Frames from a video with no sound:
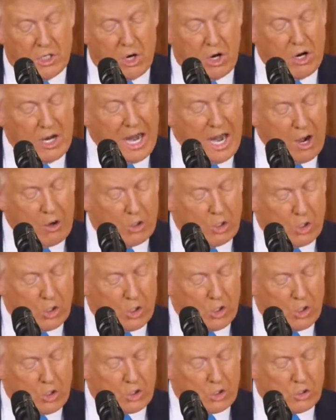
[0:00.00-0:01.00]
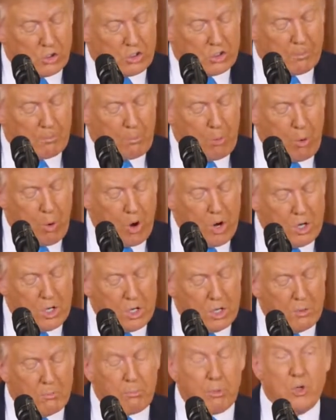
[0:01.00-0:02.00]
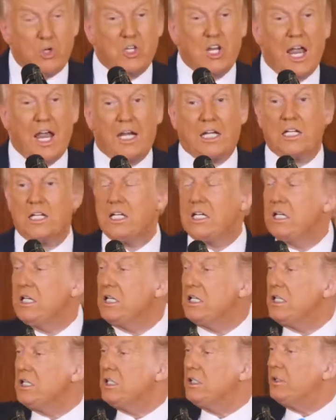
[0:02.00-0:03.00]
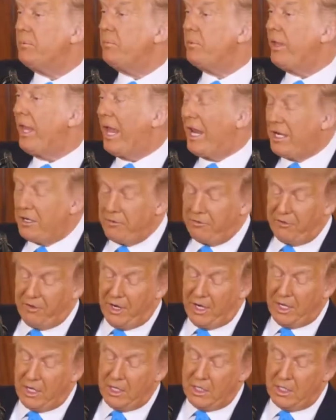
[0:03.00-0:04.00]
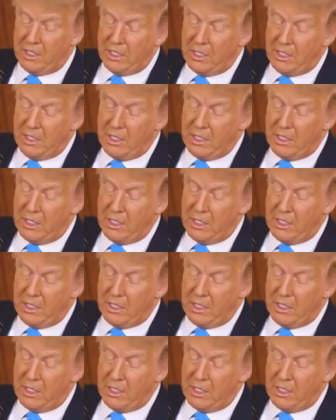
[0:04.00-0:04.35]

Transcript: are now yours to support, protect, and defend.